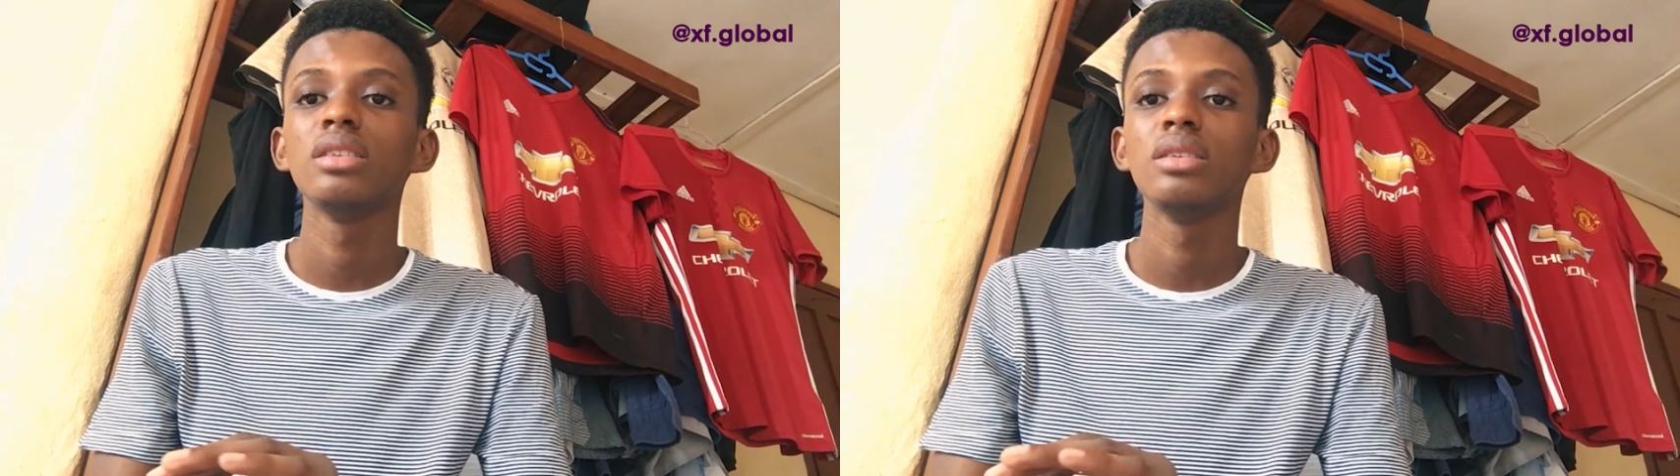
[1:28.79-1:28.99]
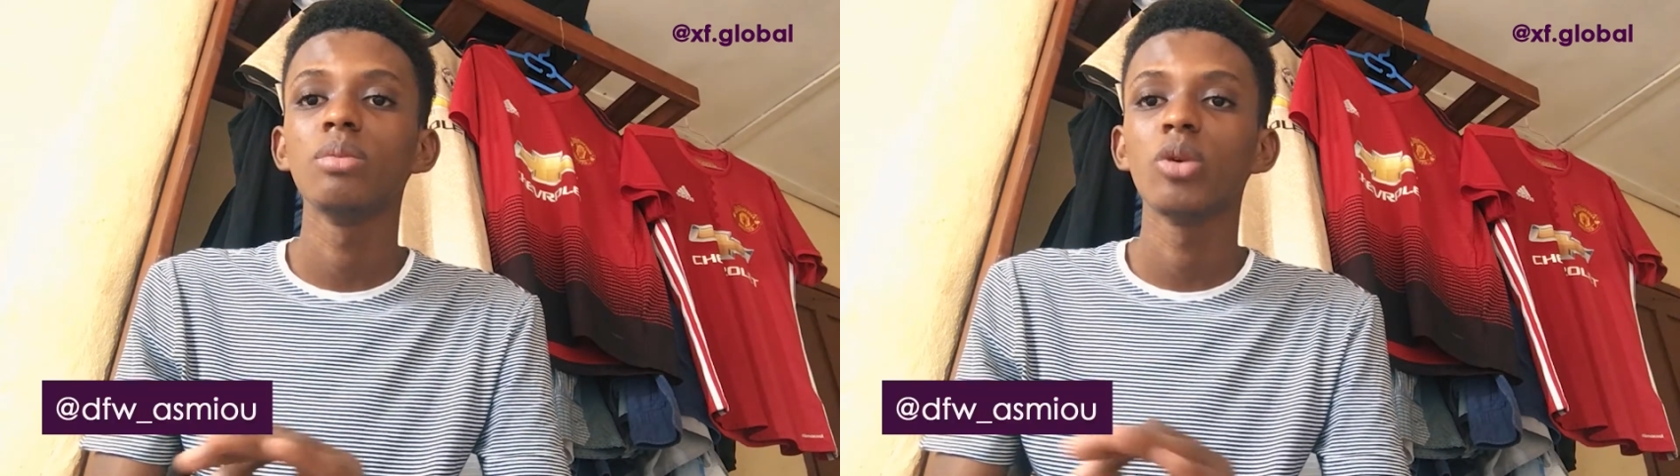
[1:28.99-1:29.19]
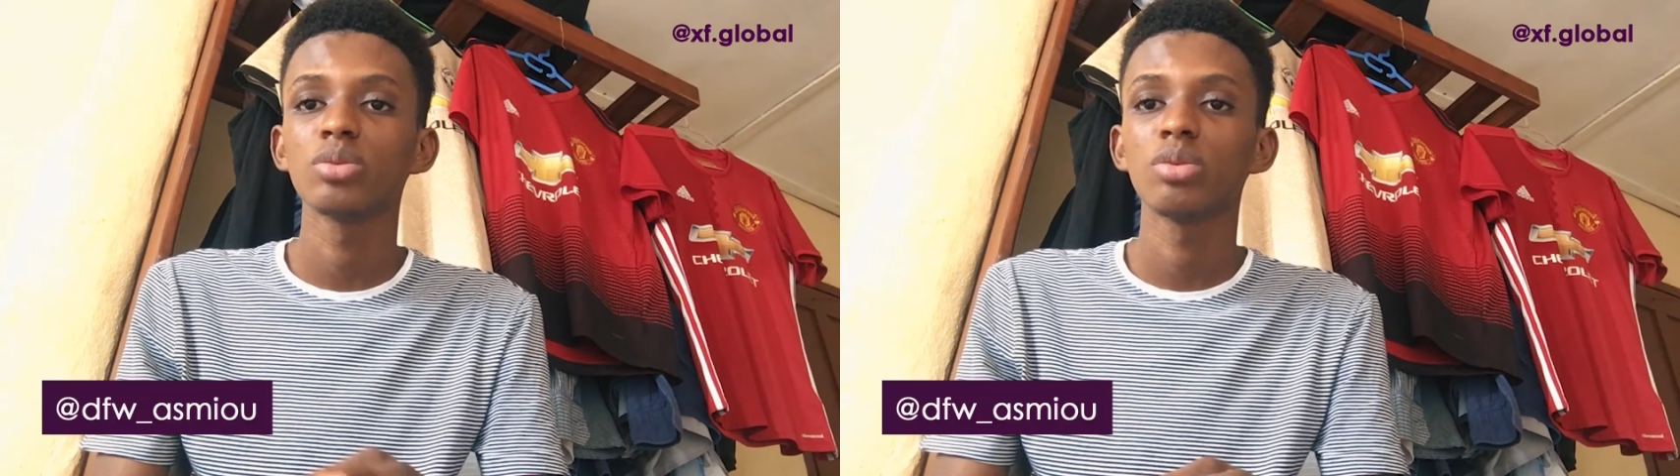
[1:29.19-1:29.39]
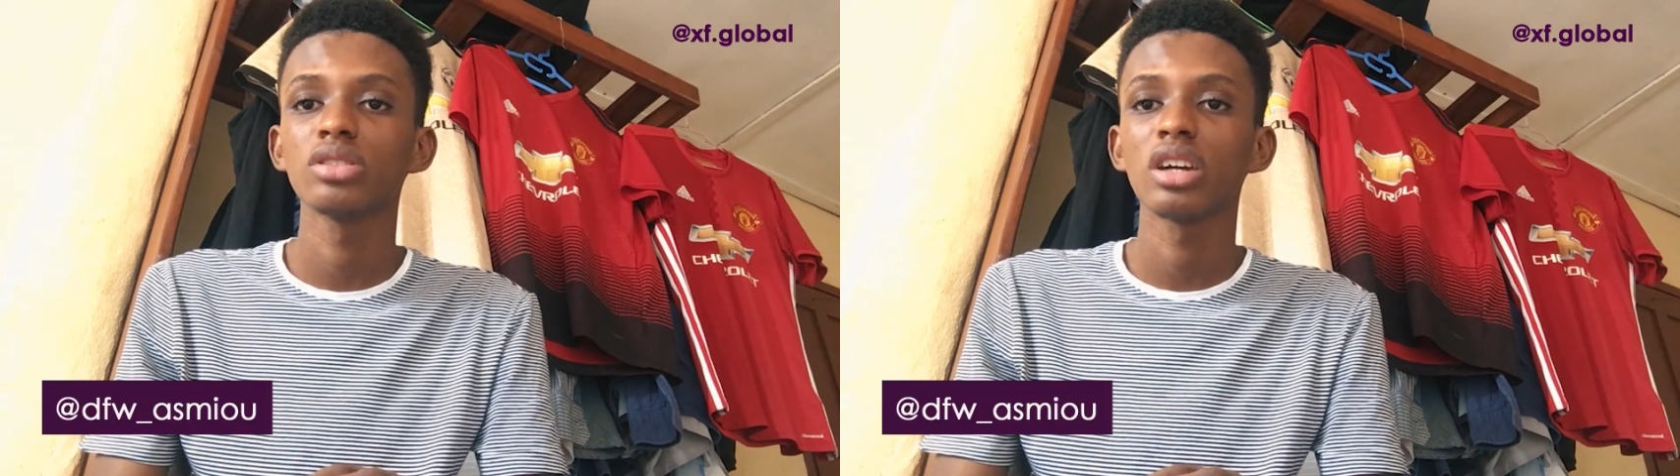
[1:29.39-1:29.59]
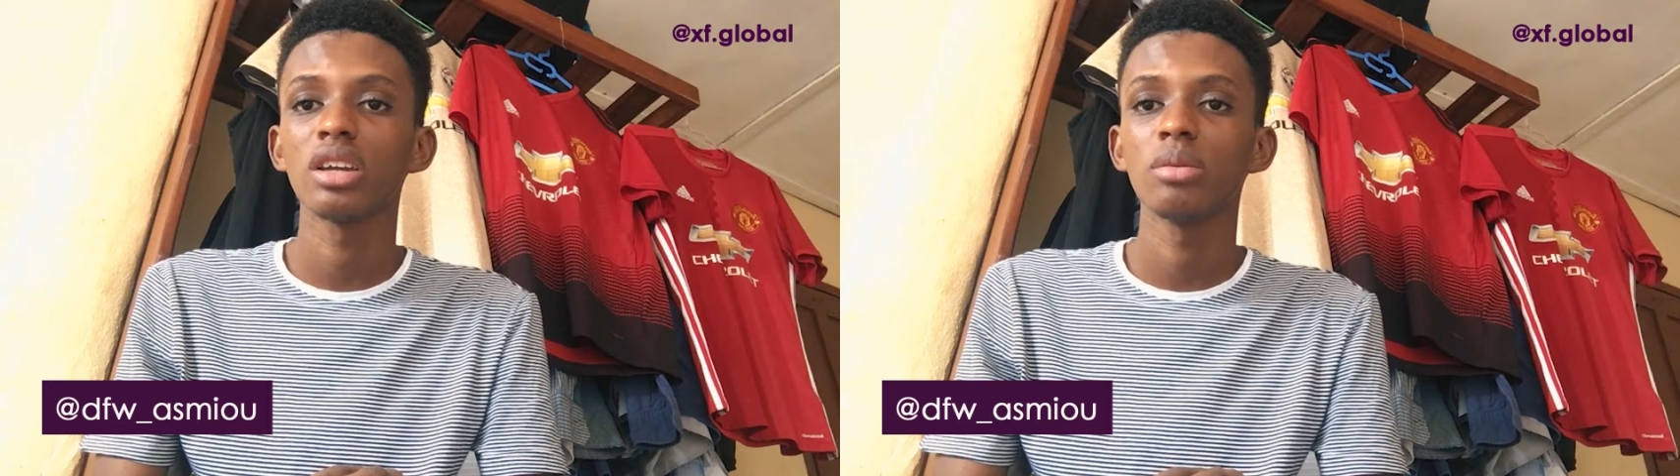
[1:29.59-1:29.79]
the most
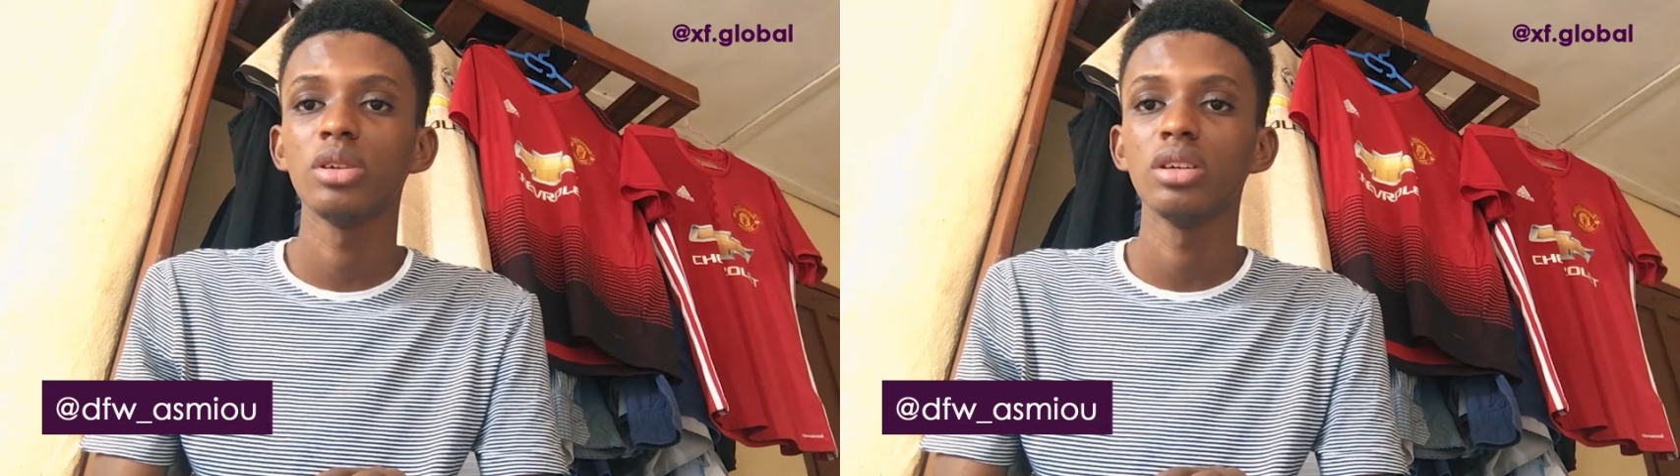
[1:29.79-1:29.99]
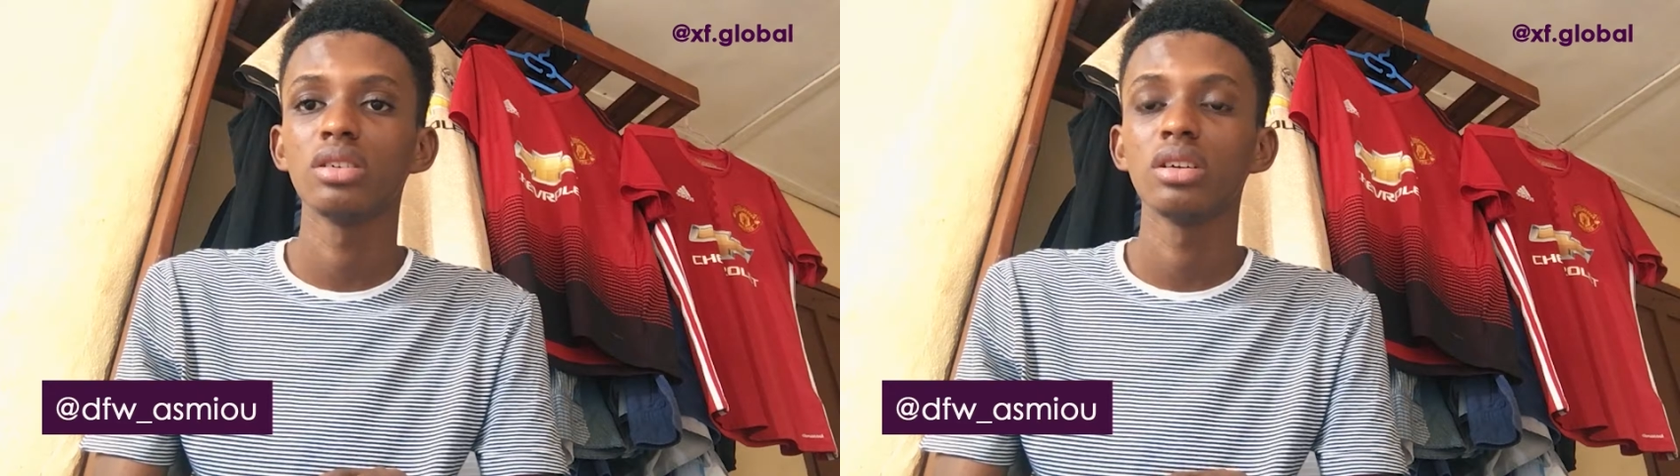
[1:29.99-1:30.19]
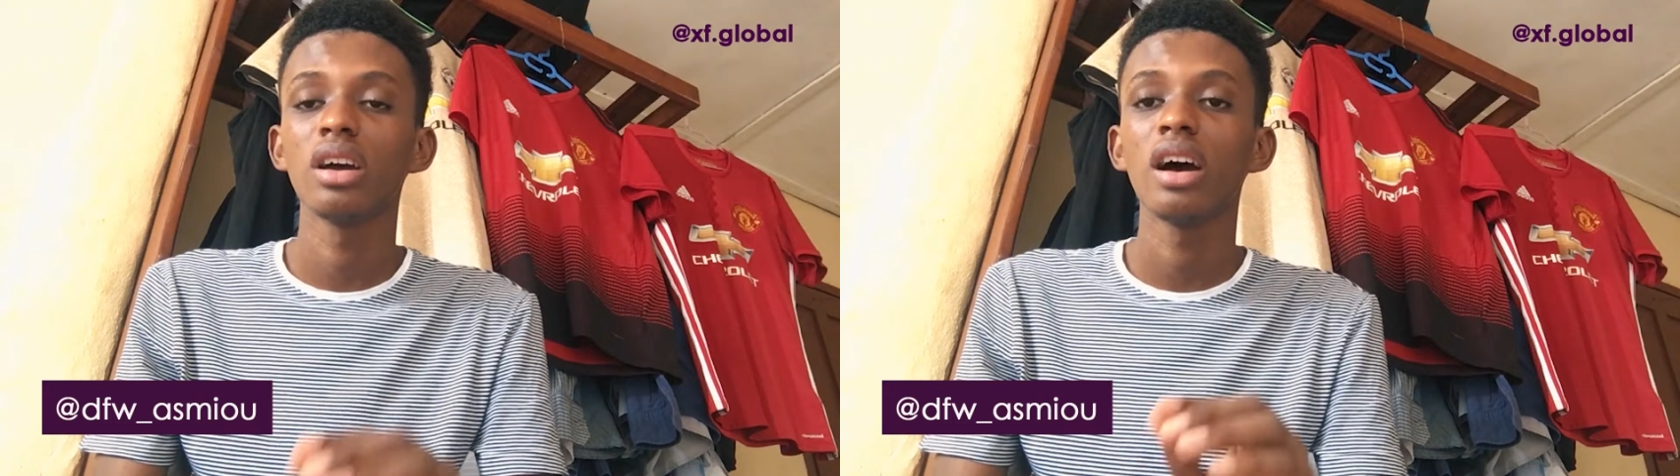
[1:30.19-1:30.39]
points accumulated